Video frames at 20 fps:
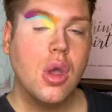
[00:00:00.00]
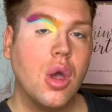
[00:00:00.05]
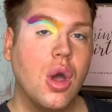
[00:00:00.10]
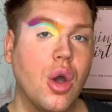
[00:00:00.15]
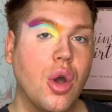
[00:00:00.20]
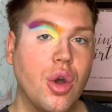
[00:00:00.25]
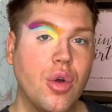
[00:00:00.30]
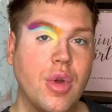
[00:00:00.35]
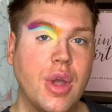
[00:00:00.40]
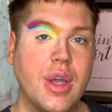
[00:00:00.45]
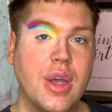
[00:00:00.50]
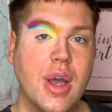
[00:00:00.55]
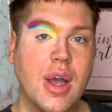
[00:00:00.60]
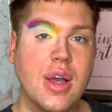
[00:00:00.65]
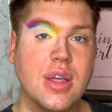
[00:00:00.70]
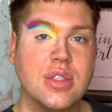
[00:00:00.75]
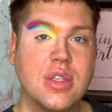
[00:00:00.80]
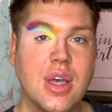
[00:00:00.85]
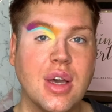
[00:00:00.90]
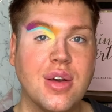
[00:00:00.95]
Alright
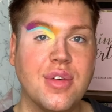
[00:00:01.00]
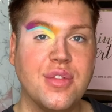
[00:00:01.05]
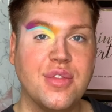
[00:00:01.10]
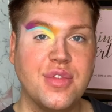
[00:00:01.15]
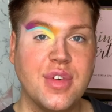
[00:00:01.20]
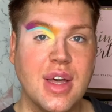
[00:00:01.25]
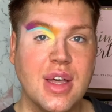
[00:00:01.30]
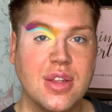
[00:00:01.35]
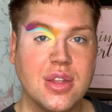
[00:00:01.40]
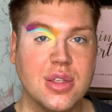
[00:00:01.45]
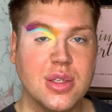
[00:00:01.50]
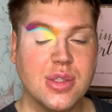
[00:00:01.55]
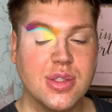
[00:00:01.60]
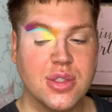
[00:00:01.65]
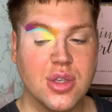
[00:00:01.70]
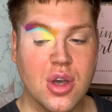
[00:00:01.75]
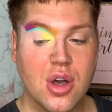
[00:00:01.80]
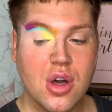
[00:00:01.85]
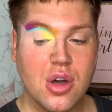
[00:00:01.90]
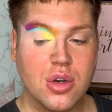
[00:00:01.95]
guys, I can finally
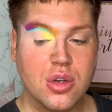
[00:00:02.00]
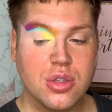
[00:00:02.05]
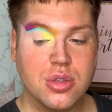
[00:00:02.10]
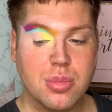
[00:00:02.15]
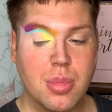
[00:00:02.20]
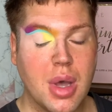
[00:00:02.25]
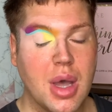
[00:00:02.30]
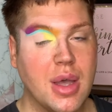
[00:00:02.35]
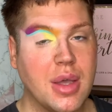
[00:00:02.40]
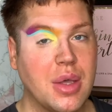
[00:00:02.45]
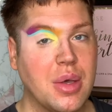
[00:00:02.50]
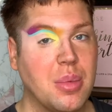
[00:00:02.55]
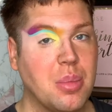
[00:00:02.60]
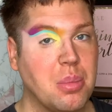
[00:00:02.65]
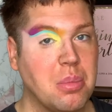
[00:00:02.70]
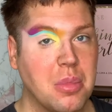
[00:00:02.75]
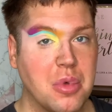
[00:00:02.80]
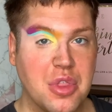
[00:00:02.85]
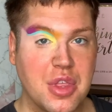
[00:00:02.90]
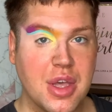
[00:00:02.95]
talk. My
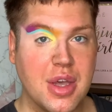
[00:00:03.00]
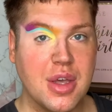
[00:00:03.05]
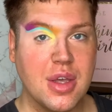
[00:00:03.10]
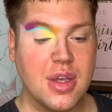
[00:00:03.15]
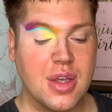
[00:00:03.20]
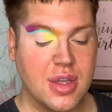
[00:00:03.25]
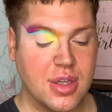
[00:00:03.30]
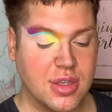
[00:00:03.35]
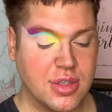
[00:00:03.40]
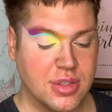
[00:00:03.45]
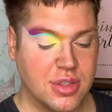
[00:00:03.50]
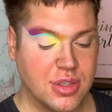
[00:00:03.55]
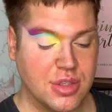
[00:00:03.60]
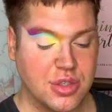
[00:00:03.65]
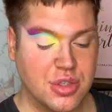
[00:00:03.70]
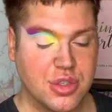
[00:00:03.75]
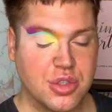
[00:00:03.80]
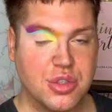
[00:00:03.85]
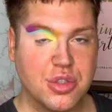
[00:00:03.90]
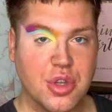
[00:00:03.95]
mother has
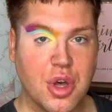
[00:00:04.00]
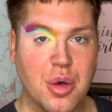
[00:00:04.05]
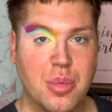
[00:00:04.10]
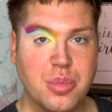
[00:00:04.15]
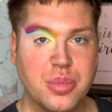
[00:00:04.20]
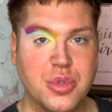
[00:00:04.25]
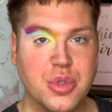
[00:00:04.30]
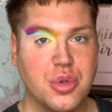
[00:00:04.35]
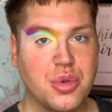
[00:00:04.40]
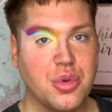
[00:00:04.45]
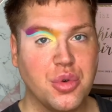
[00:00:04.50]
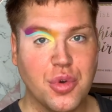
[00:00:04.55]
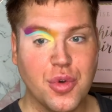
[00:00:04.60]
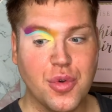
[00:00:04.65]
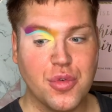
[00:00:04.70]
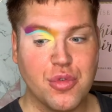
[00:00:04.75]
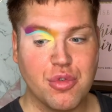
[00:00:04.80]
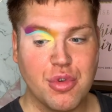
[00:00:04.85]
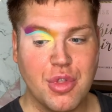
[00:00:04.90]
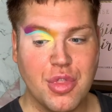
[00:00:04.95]
stopped
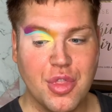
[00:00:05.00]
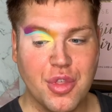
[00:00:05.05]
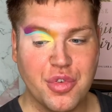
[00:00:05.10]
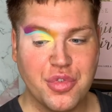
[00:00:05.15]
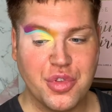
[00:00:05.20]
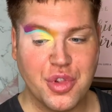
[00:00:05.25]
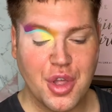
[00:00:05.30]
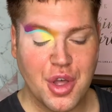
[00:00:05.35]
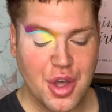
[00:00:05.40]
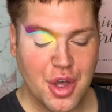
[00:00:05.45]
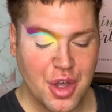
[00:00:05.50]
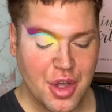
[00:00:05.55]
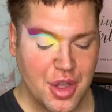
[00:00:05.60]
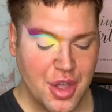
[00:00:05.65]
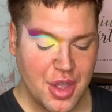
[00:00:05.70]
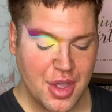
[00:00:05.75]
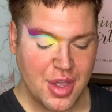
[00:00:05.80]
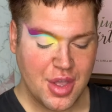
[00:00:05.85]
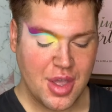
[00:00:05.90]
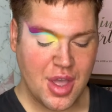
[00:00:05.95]
hoovering the floor.
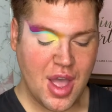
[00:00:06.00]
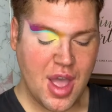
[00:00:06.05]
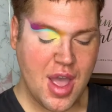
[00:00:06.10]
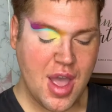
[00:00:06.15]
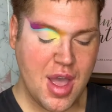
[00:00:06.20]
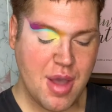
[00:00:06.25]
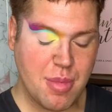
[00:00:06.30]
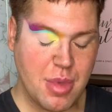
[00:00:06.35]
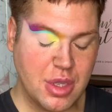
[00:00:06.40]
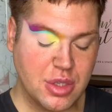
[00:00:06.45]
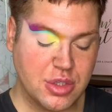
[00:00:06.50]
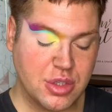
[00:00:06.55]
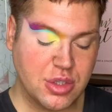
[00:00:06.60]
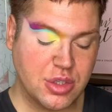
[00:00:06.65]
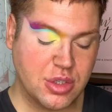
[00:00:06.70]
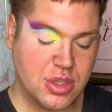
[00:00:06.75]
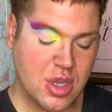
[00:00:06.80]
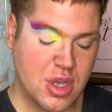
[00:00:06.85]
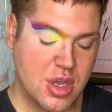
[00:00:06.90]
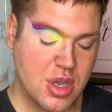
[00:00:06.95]

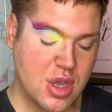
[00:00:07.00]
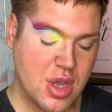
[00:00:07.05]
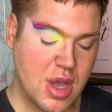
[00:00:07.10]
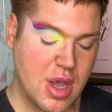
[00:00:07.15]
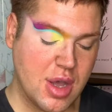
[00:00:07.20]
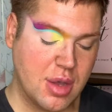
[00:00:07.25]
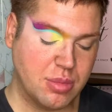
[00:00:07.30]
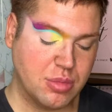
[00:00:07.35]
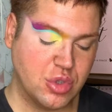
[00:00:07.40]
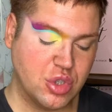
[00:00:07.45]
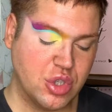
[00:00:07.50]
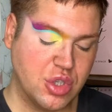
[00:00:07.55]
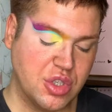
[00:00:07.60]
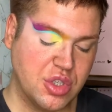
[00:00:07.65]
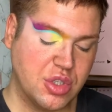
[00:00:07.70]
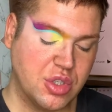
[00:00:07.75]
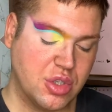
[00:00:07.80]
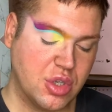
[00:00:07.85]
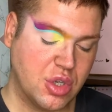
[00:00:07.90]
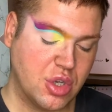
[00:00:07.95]
So I'm
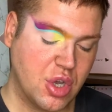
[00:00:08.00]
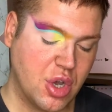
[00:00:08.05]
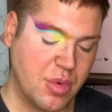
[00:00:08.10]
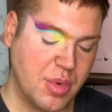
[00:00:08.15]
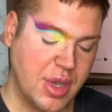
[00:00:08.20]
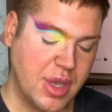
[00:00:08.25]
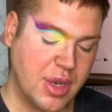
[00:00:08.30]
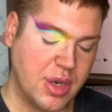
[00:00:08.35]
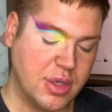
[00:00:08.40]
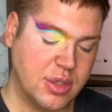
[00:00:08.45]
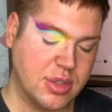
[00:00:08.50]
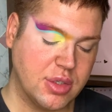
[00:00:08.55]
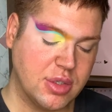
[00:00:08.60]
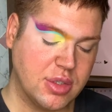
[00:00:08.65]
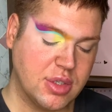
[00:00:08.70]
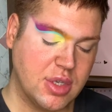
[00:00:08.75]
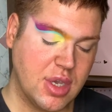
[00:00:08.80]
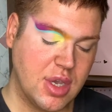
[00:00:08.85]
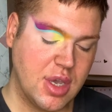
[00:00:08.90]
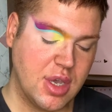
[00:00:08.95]
just going to
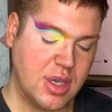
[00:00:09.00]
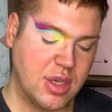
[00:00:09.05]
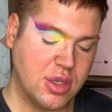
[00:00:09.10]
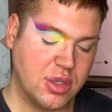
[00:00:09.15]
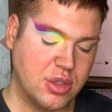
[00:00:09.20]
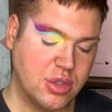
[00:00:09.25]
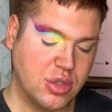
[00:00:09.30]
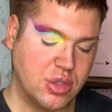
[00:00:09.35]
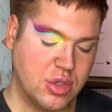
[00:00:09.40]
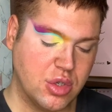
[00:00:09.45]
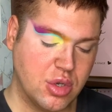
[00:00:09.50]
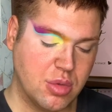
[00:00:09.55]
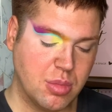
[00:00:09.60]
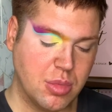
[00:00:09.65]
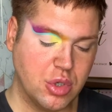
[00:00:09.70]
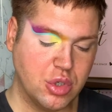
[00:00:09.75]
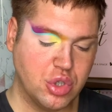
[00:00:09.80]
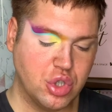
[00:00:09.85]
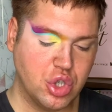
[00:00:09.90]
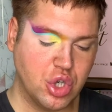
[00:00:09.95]
take
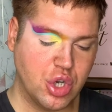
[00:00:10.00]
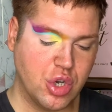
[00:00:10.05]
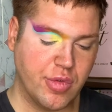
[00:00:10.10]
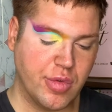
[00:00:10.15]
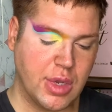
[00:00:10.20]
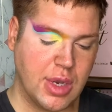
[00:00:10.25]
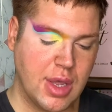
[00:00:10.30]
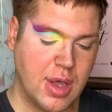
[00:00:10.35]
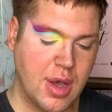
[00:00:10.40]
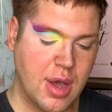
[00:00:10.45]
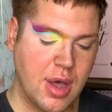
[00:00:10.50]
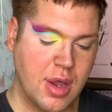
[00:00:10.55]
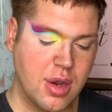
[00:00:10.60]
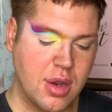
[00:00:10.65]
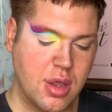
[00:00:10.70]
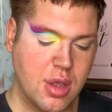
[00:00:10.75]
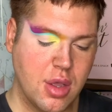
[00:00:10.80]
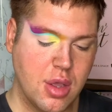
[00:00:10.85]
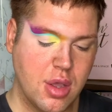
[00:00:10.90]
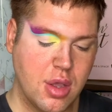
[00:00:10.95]
some
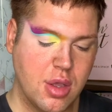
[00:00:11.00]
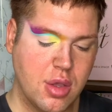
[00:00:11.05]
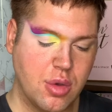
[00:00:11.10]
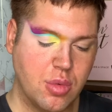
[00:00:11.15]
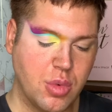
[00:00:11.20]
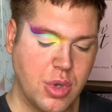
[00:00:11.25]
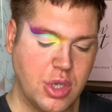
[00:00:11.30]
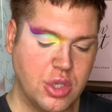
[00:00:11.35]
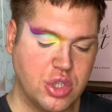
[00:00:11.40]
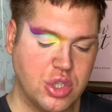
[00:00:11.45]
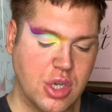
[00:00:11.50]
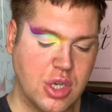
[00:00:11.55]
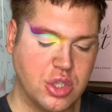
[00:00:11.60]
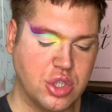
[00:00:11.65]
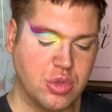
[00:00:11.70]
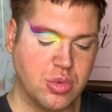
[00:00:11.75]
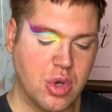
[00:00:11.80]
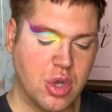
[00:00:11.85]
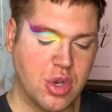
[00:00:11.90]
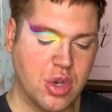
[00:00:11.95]
Jovalan, which as
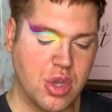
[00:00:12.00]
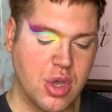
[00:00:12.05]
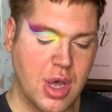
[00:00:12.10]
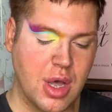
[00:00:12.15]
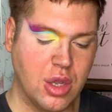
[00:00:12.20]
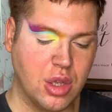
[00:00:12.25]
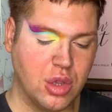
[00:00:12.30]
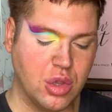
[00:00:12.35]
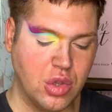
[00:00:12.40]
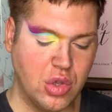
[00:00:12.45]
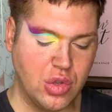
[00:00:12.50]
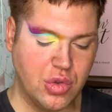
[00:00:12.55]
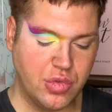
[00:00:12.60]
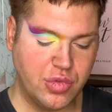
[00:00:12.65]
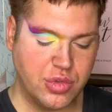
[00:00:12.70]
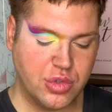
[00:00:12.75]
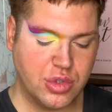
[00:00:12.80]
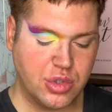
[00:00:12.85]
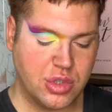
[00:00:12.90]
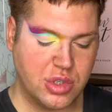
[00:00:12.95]
you all know, I
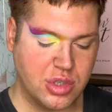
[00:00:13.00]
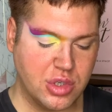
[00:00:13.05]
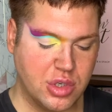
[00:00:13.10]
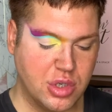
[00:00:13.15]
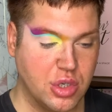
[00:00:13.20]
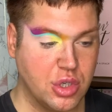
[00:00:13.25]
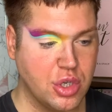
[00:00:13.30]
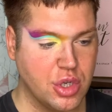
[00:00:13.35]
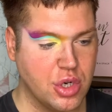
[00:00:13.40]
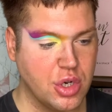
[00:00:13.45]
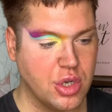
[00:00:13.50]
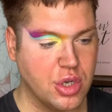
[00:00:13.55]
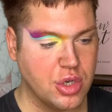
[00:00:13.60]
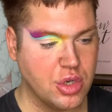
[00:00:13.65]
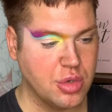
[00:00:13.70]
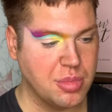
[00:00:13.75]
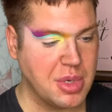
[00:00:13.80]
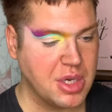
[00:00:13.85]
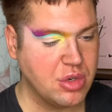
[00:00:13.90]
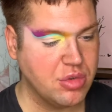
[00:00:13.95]
love to, you know,
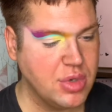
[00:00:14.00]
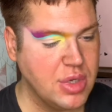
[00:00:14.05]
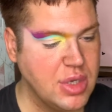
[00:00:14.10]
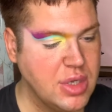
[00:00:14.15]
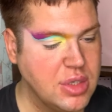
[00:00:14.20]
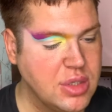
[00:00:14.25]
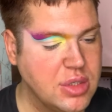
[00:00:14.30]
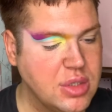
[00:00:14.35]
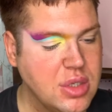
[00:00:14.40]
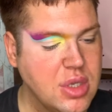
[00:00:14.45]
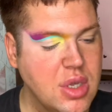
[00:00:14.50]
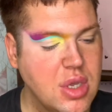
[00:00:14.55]
cut my crease.